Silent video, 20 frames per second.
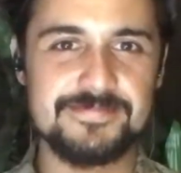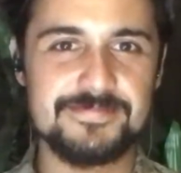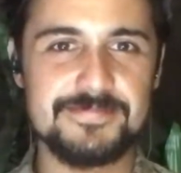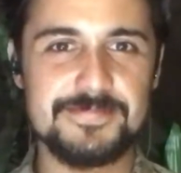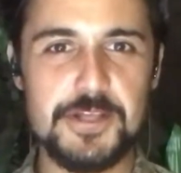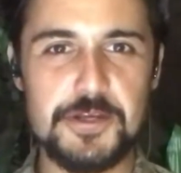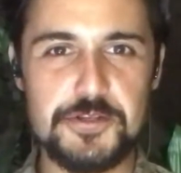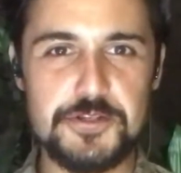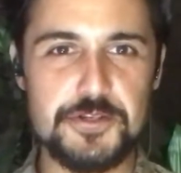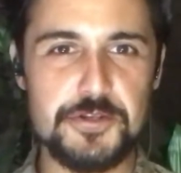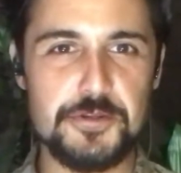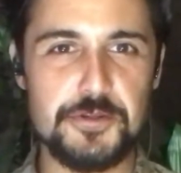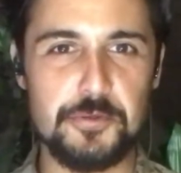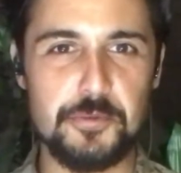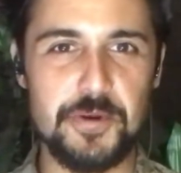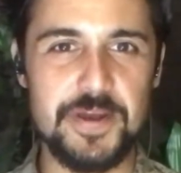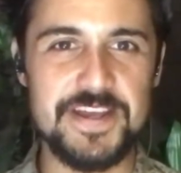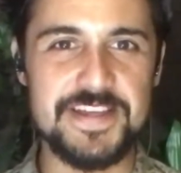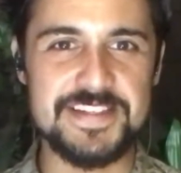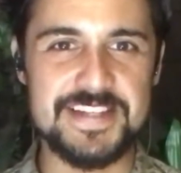Those are the
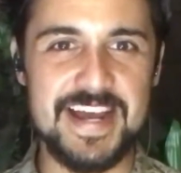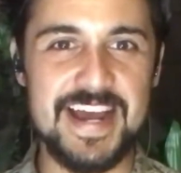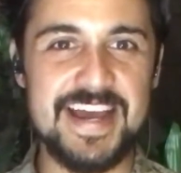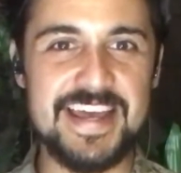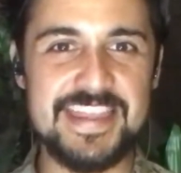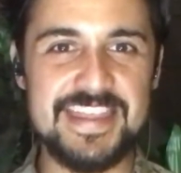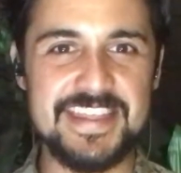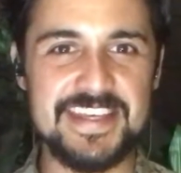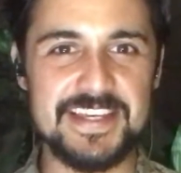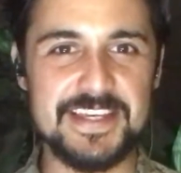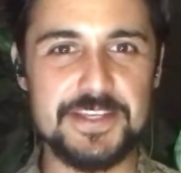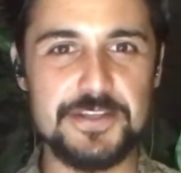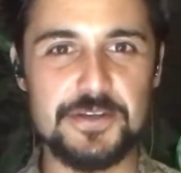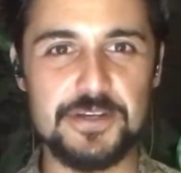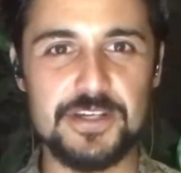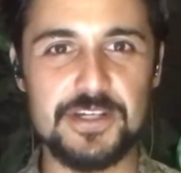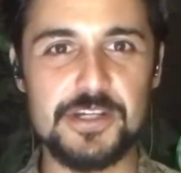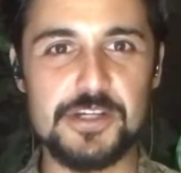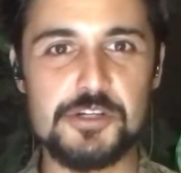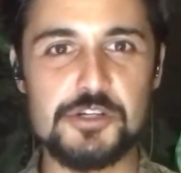ways I think you
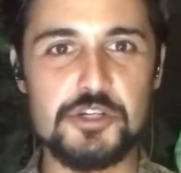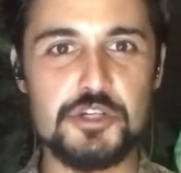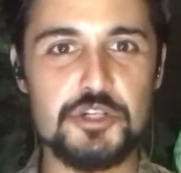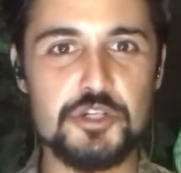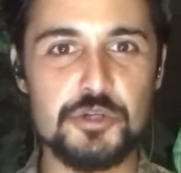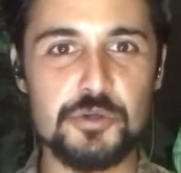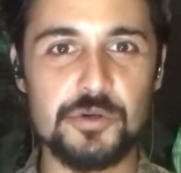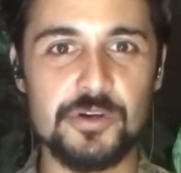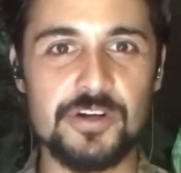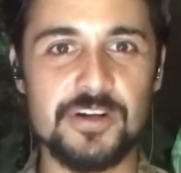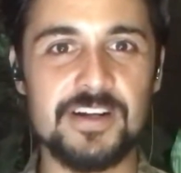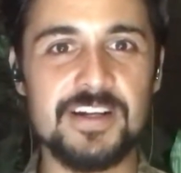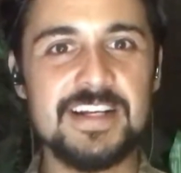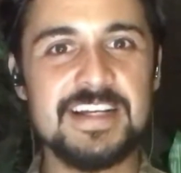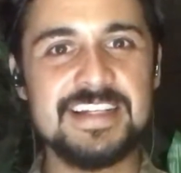can ensure